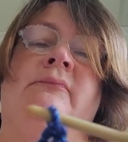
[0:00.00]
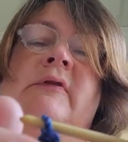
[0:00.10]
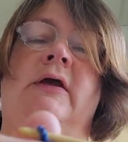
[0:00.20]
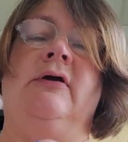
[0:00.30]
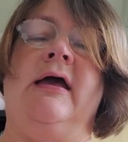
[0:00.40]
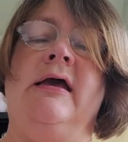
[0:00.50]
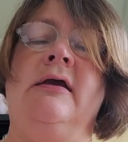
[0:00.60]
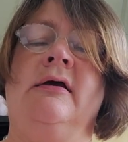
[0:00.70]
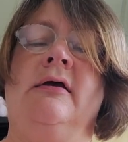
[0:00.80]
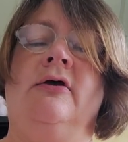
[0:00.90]
Okay,
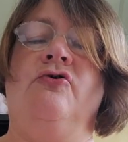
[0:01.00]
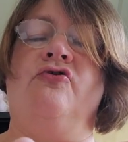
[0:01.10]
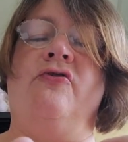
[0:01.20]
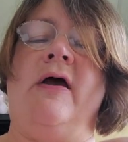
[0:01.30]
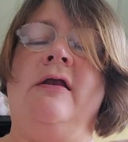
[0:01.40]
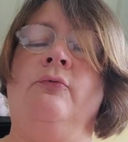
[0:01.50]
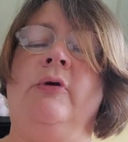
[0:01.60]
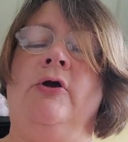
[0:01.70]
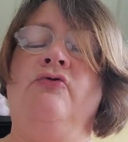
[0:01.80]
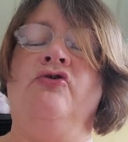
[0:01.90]
so then
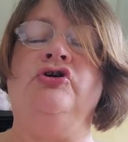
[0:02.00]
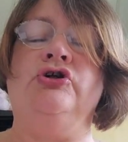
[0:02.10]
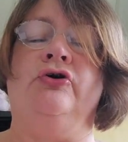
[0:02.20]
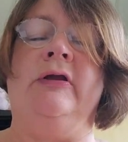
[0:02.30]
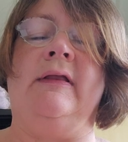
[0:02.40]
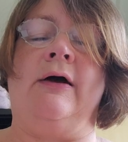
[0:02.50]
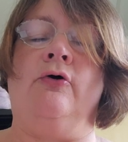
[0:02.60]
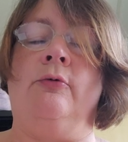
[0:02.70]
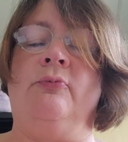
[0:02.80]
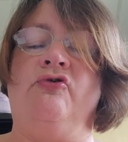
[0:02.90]
we're going to join that
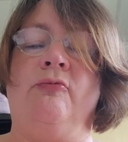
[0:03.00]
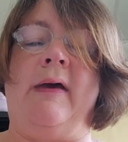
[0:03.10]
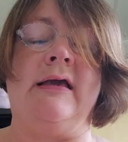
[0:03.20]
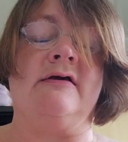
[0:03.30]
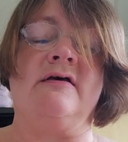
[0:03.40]
up to make